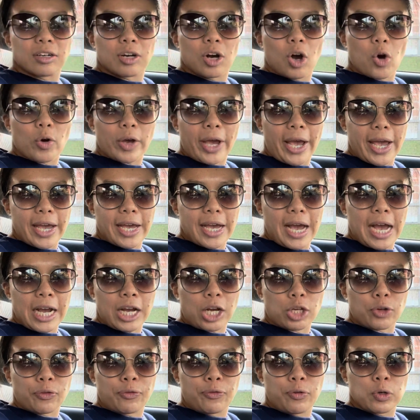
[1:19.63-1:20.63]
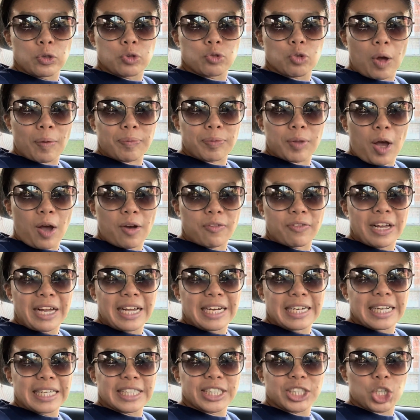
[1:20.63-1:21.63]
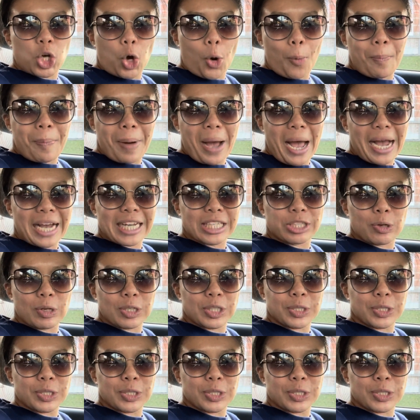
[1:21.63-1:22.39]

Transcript: Okay, I got the food dropped off. Let's go back to a